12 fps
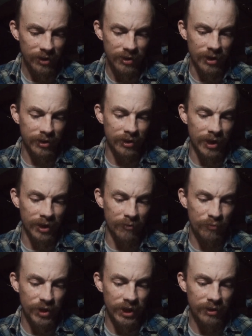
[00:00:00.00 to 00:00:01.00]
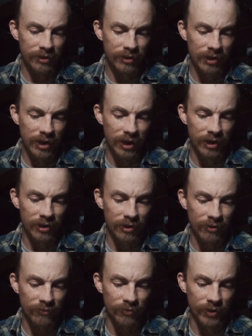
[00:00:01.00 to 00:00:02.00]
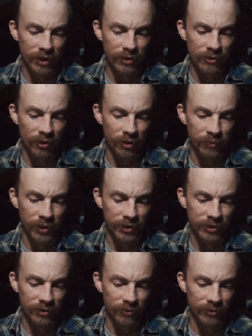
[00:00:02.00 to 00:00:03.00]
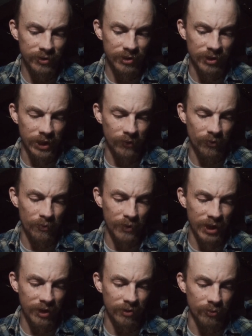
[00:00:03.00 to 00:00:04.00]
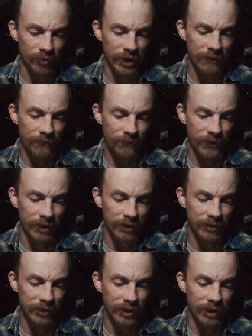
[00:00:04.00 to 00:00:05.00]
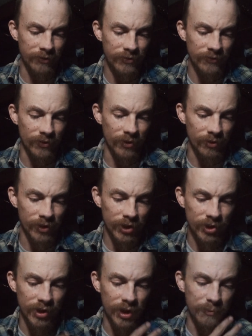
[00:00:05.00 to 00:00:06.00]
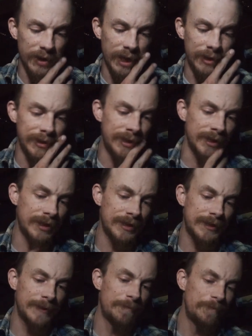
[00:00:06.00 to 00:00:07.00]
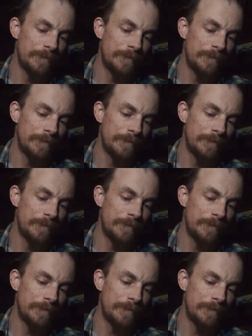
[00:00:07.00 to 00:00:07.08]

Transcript: Nothing like a big hit of red corpuscles to give a man the right fit lift for a rush into politics.